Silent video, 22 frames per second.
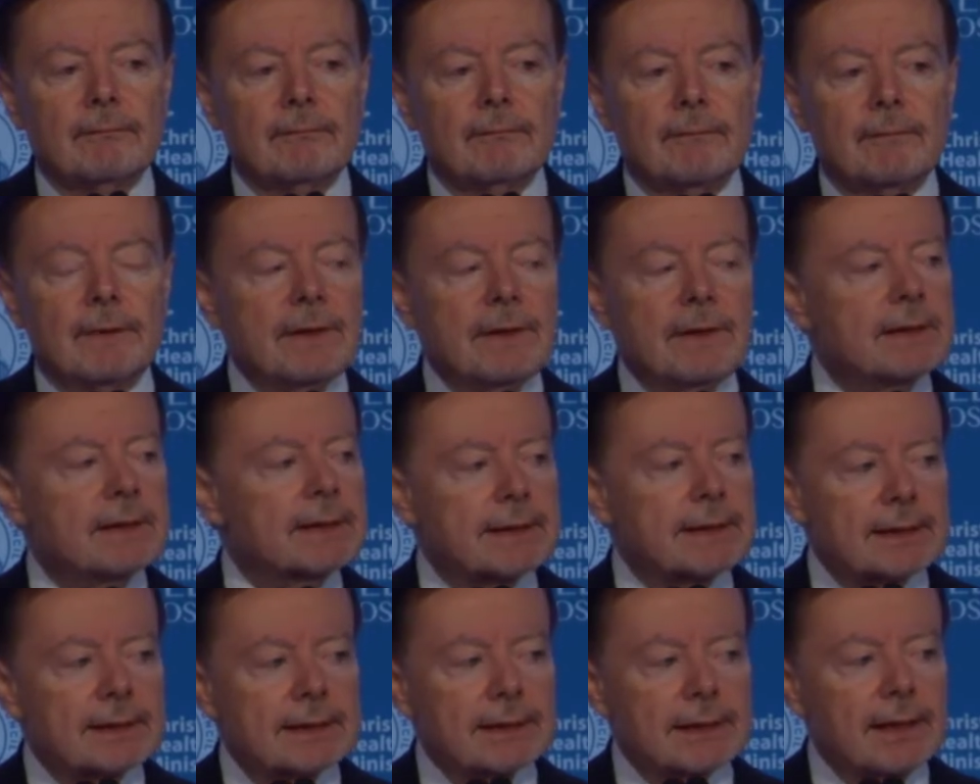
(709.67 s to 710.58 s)

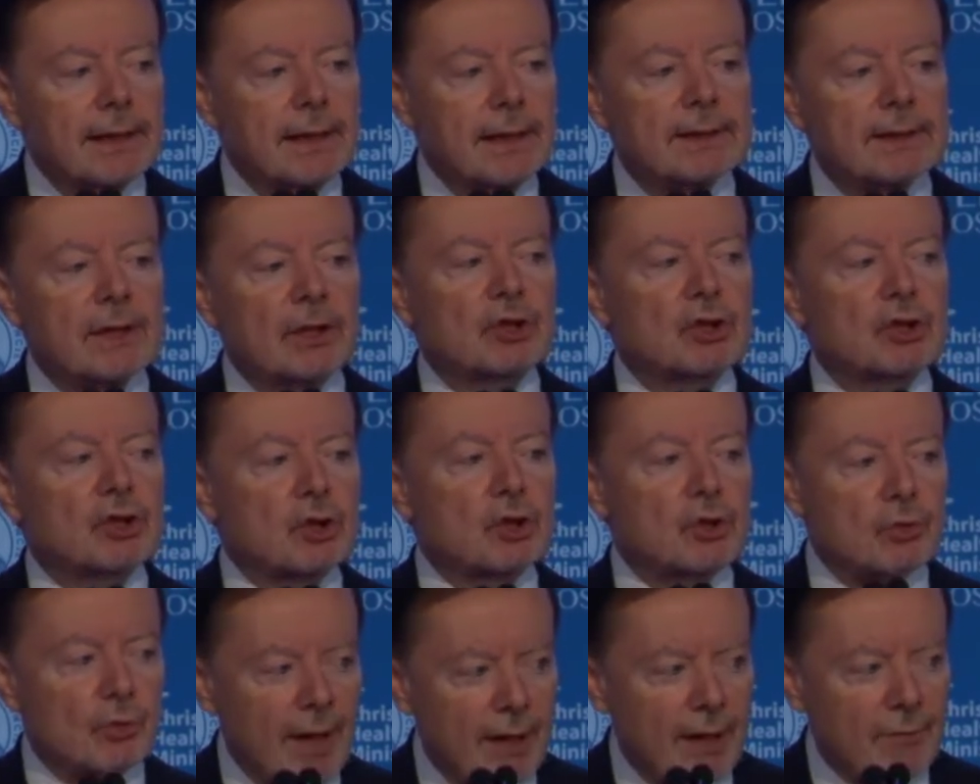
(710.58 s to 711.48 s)
This is a
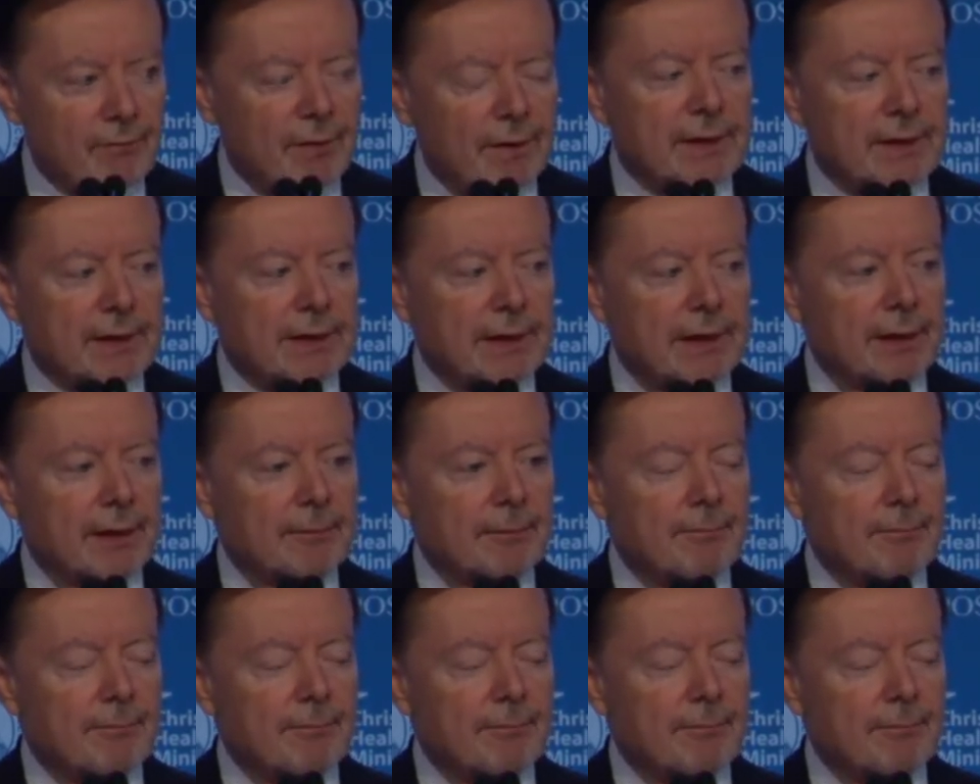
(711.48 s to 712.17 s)
travesty.